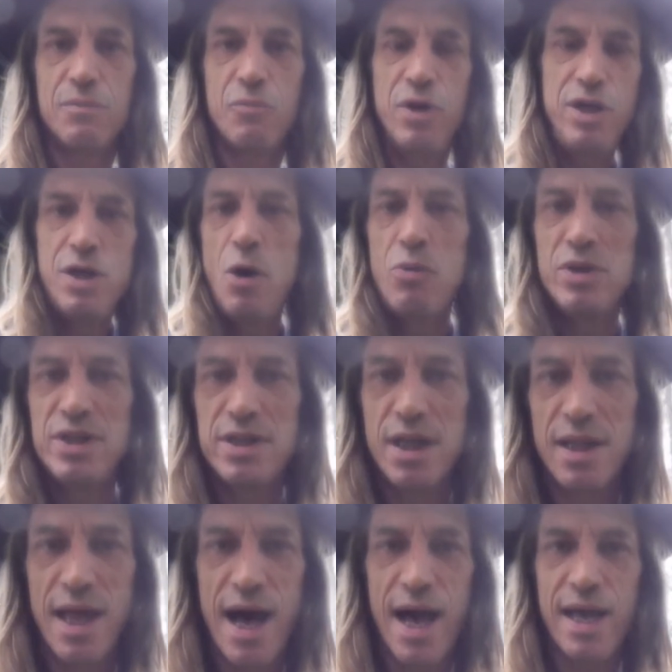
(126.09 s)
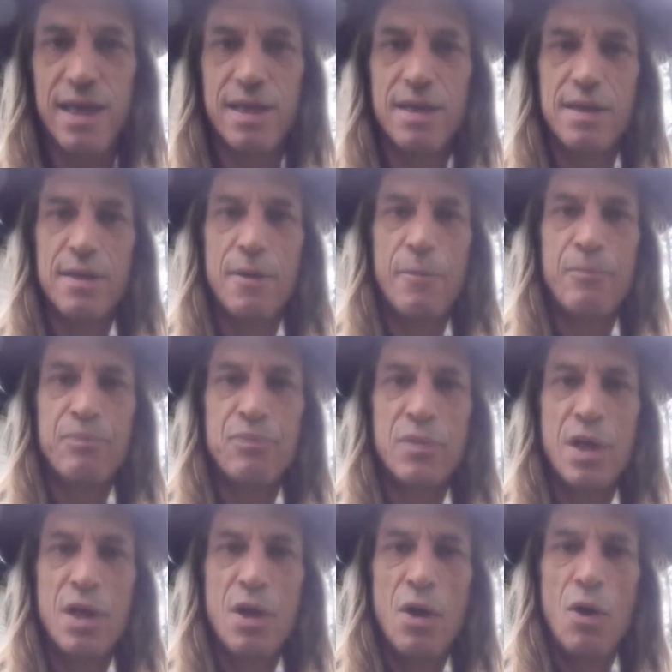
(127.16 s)
We know it's a lie.
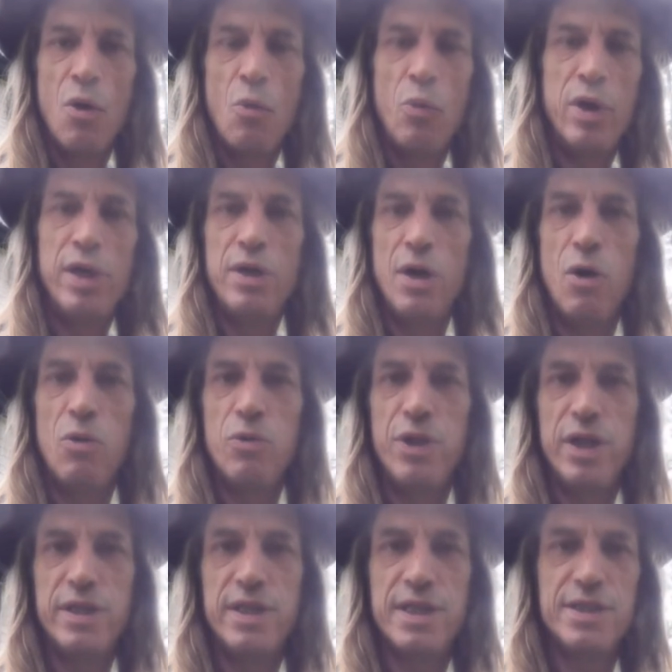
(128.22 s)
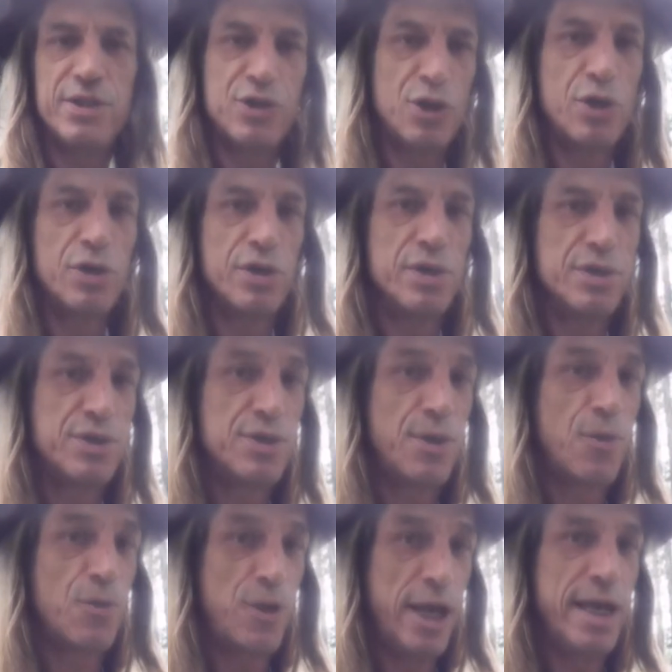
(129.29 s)
We know that this certain
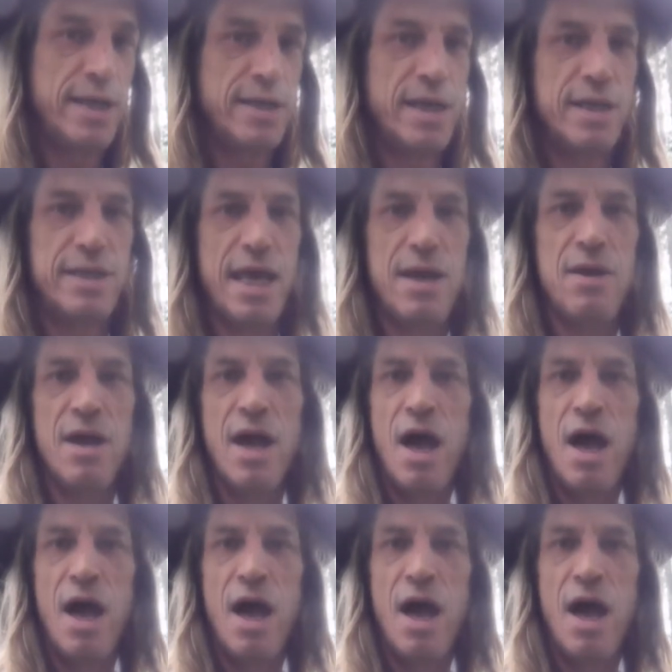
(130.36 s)
thing that they